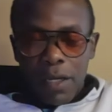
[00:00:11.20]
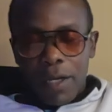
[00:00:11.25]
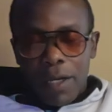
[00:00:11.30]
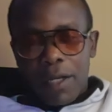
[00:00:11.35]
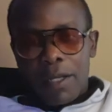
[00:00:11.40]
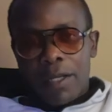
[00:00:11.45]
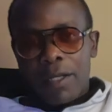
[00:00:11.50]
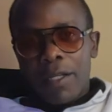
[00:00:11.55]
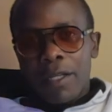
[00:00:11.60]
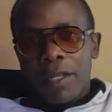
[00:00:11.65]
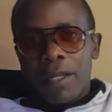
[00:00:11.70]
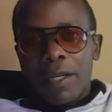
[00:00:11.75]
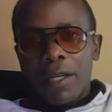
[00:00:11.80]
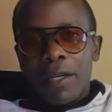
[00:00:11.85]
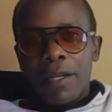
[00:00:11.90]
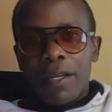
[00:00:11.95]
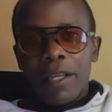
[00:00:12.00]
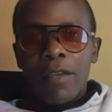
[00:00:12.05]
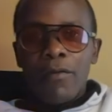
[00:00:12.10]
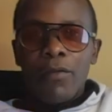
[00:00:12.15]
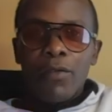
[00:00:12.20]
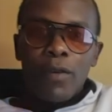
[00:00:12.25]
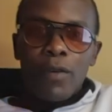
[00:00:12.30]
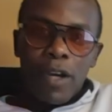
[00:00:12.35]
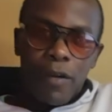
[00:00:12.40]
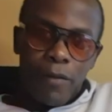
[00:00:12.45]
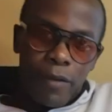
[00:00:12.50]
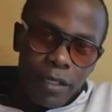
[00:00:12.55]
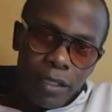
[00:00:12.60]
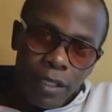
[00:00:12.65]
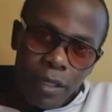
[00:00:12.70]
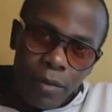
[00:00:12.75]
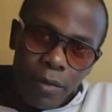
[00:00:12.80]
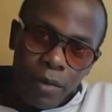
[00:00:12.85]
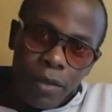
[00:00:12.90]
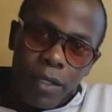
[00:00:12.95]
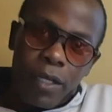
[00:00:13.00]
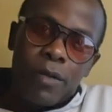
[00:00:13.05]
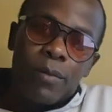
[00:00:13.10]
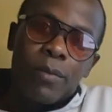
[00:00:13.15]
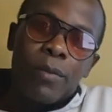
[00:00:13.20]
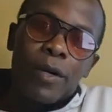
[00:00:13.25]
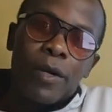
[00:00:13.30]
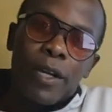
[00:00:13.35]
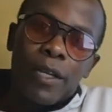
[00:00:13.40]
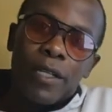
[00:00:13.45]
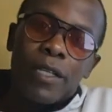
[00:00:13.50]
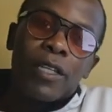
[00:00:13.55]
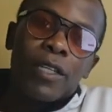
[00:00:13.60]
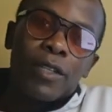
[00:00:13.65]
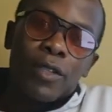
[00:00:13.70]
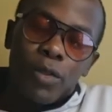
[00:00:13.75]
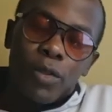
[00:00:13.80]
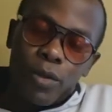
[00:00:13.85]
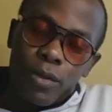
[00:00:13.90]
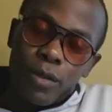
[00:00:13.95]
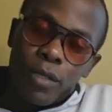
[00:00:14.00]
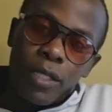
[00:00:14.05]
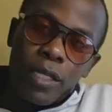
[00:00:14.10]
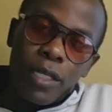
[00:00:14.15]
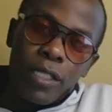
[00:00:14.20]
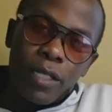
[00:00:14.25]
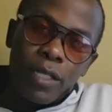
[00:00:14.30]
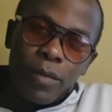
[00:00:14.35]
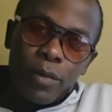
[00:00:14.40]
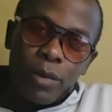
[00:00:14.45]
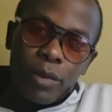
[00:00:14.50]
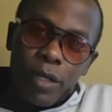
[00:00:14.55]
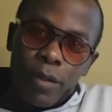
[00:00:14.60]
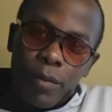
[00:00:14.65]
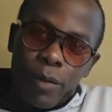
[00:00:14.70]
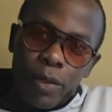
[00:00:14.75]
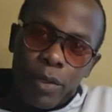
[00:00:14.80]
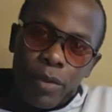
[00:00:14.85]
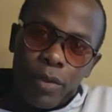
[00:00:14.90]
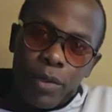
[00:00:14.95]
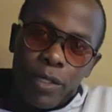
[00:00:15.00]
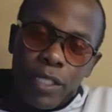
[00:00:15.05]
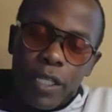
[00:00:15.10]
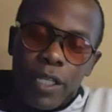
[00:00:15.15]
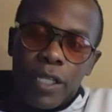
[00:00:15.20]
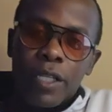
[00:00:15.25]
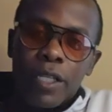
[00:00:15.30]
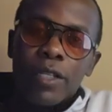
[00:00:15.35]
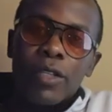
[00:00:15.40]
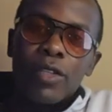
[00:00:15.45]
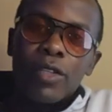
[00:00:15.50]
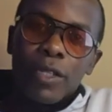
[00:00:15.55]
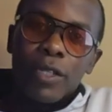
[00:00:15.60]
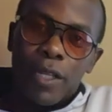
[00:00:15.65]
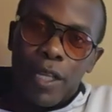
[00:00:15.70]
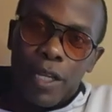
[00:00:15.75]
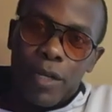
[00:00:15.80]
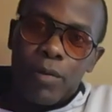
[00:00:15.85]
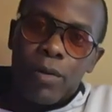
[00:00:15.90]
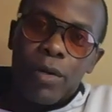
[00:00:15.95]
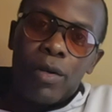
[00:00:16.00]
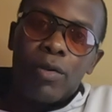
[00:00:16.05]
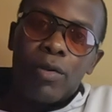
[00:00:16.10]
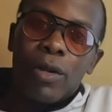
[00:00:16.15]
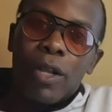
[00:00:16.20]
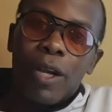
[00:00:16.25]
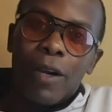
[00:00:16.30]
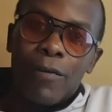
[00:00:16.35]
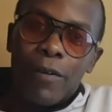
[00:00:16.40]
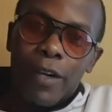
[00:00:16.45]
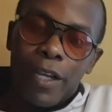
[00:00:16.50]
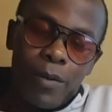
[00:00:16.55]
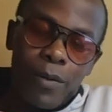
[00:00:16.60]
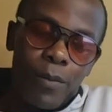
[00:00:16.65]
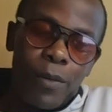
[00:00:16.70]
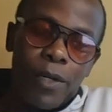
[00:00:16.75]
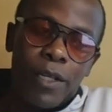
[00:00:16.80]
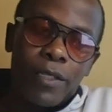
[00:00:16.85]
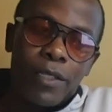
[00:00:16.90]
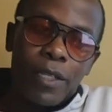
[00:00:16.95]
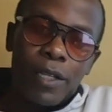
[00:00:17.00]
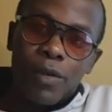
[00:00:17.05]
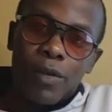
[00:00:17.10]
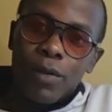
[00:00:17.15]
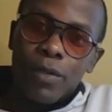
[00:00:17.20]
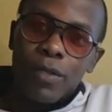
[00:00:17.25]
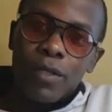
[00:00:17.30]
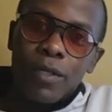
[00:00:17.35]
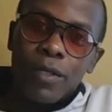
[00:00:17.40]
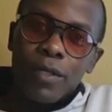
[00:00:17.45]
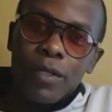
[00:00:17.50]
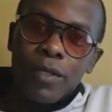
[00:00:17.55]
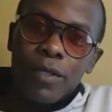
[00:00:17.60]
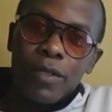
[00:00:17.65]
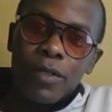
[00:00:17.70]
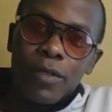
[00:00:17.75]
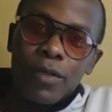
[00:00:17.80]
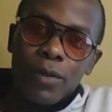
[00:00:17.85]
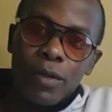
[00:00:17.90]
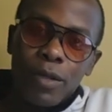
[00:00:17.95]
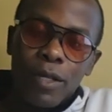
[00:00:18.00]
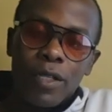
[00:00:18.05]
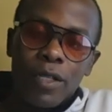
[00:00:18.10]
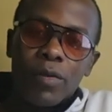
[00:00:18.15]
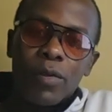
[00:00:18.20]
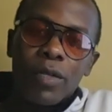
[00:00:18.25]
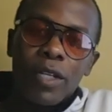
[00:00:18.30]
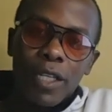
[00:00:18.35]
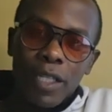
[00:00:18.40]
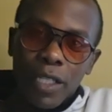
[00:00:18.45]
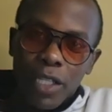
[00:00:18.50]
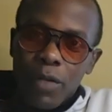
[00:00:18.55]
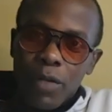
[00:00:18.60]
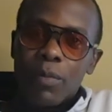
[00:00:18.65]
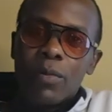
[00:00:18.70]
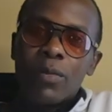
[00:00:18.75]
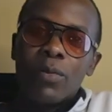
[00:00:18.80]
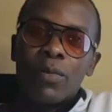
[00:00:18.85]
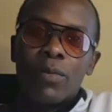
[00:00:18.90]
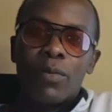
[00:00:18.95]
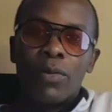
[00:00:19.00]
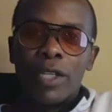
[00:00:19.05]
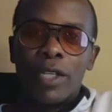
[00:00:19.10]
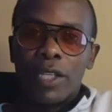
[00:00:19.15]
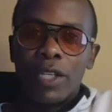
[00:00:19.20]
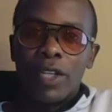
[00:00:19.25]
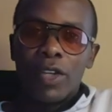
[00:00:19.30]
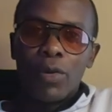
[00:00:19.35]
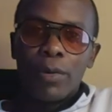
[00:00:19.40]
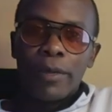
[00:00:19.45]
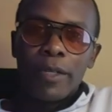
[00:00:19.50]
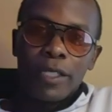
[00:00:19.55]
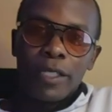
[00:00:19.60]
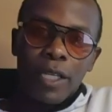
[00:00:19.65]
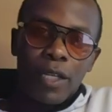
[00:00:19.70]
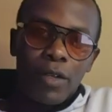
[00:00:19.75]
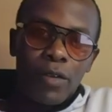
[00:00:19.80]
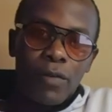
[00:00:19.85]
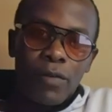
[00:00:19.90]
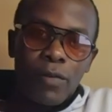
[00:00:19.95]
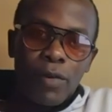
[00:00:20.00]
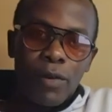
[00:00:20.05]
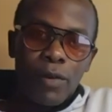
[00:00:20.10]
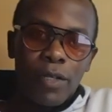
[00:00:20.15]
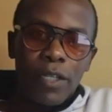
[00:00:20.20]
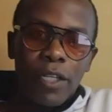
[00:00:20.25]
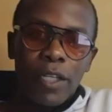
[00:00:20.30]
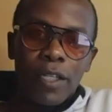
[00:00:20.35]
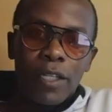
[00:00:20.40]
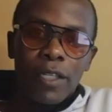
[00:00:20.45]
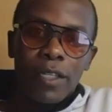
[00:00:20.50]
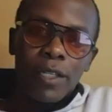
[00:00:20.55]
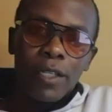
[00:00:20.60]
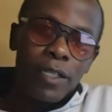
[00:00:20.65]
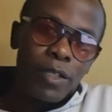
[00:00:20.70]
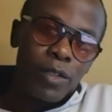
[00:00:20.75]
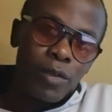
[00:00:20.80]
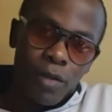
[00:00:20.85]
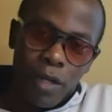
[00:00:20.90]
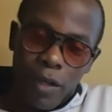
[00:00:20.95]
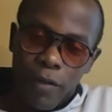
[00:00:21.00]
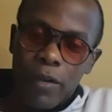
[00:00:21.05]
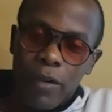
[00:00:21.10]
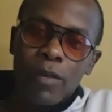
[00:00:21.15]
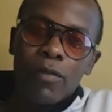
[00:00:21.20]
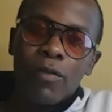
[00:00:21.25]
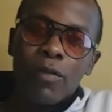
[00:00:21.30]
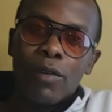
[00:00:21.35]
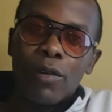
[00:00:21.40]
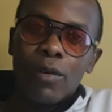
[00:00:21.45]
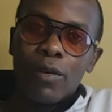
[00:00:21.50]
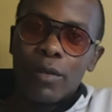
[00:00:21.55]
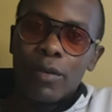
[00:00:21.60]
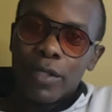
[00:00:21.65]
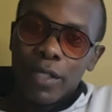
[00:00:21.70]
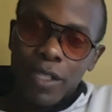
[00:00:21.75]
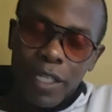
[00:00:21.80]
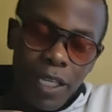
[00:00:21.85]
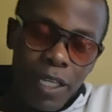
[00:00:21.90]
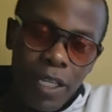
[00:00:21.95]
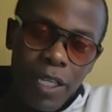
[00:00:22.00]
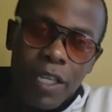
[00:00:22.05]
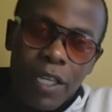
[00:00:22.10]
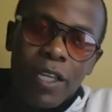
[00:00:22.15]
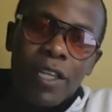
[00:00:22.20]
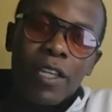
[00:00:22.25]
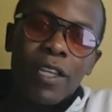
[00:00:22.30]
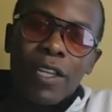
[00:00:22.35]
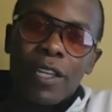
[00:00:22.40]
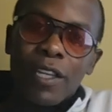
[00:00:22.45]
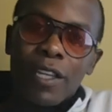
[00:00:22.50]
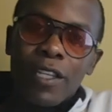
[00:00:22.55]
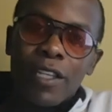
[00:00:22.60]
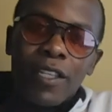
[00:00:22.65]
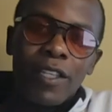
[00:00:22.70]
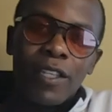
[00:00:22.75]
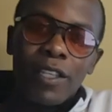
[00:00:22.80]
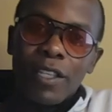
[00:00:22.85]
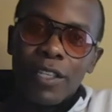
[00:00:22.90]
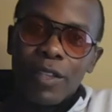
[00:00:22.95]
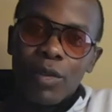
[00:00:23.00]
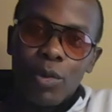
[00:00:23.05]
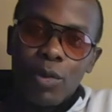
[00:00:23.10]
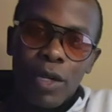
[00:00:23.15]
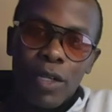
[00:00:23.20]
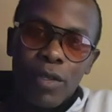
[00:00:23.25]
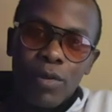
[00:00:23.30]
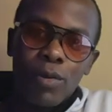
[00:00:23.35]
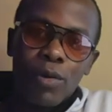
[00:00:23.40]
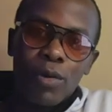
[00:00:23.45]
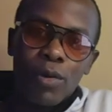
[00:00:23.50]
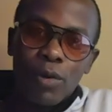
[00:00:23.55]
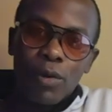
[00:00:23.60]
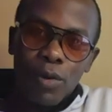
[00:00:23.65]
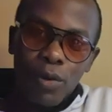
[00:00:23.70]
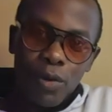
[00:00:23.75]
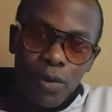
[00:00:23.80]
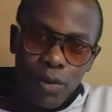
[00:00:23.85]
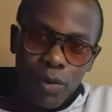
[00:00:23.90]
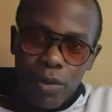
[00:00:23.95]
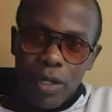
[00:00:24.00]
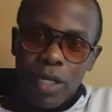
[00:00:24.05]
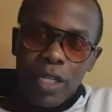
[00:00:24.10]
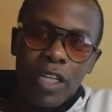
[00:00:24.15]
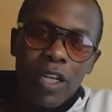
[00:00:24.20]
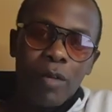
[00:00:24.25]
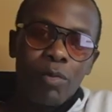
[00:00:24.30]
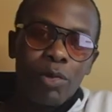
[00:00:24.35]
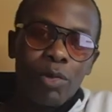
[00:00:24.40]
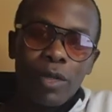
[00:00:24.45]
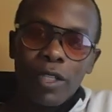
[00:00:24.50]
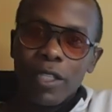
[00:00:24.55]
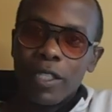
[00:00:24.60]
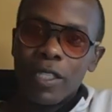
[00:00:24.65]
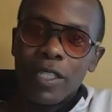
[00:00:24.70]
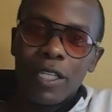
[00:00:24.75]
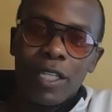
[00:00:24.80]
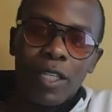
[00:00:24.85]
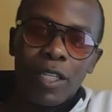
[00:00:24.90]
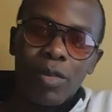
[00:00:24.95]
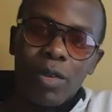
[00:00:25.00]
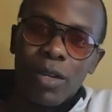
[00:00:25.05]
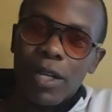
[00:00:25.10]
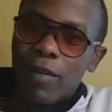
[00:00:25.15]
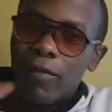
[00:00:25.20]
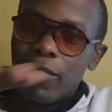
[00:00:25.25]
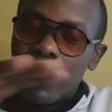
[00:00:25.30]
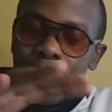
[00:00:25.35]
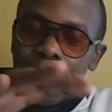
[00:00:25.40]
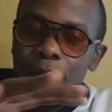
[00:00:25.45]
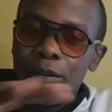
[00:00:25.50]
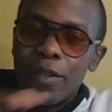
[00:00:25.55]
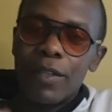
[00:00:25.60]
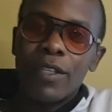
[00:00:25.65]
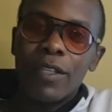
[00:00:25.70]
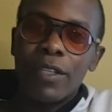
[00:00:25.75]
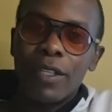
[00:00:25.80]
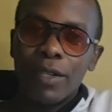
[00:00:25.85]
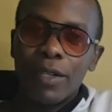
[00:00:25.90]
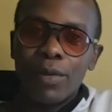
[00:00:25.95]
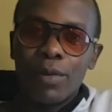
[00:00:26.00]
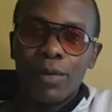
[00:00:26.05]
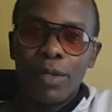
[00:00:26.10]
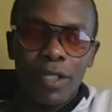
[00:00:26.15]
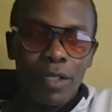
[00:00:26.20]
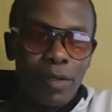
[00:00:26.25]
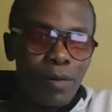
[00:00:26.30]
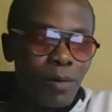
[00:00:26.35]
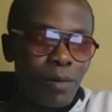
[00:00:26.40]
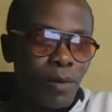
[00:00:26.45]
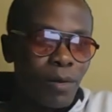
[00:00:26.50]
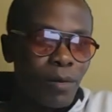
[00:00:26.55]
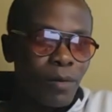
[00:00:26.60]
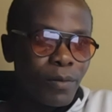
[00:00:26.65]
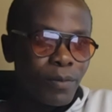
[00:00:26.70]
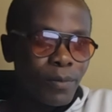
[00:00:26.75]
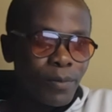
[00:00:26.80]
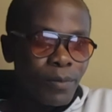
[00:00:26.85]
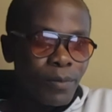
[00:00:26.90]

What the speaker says: And if you haven't subscribed, kindly consider subscribing to our channel. That one will have helped us a lot so that we can keep bringing you this kind of content. Travel vlogs, anything you want to know, you can come to this channel. We have everything that you need to know.